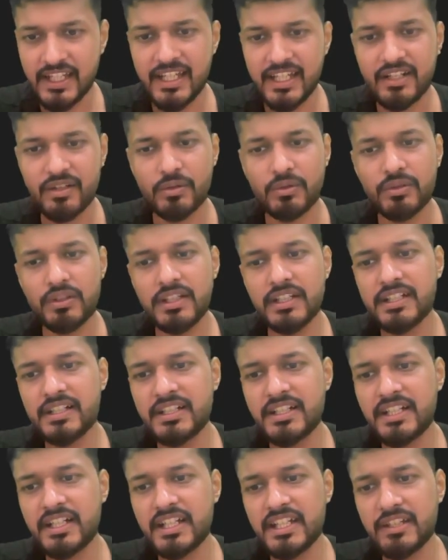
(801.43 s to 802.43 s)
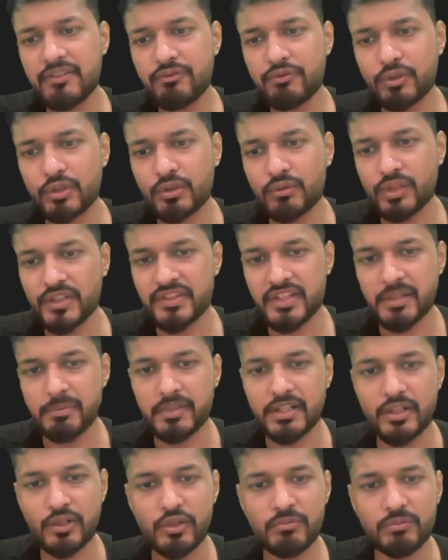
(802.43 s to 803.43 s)
And only T4 was
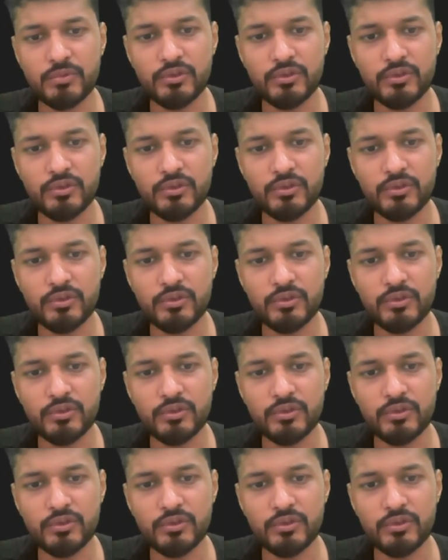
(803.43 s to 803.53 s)
able to